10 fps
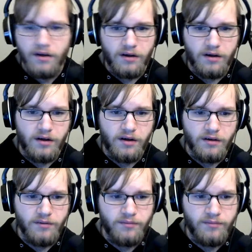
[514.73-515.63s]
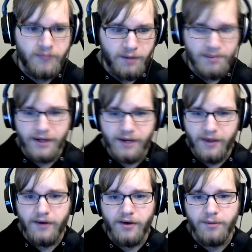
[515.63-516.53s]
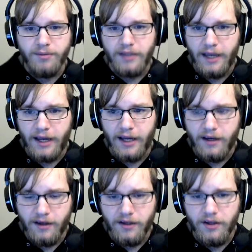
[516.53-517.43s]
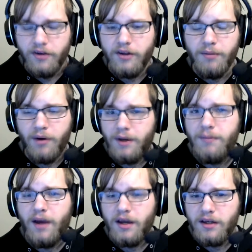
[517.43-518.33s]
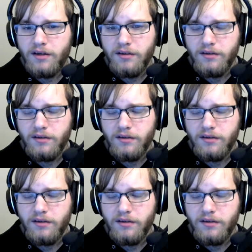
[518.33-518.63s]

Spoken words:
I picked that up, and I literally bought it back.